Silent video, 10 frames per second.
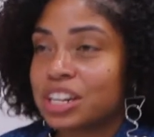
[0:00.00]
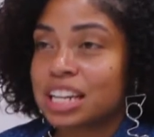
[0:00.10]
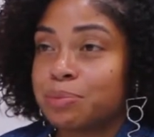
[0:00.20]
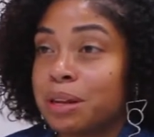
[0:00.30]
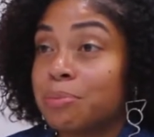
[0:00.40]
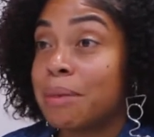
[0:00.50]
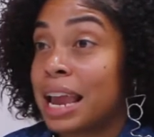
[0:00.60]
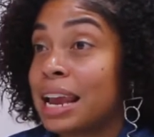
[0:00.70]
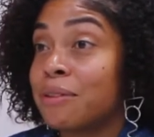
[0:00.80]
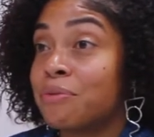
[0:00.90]
that's been
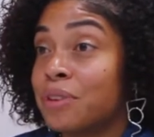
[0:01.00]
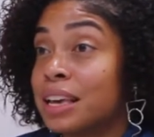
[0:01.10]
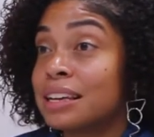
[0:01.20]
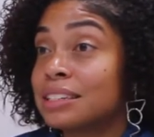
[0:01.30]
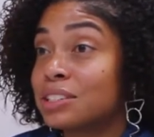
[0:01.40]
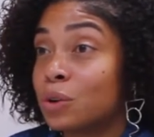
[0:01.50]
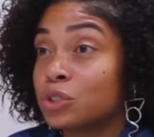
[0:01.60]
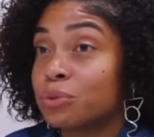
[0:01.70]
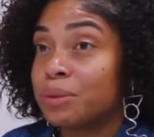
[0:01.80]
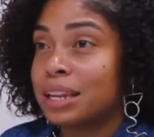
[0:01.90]
made via
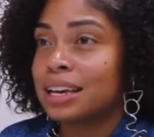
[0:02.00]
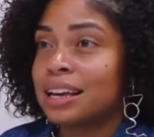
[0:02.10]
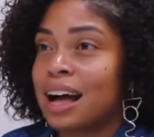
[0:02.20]
social media.